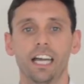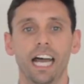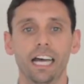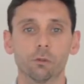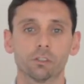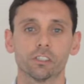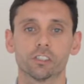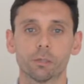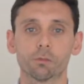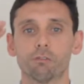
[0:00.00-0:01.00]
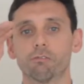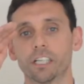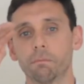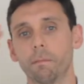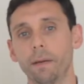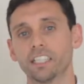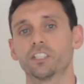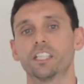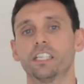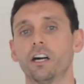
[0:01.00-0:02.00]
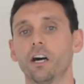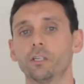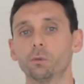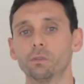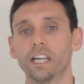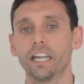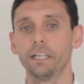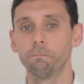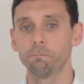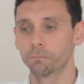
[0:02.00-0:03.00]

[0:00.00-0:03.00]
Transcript: and also stops you running perpetually high all day.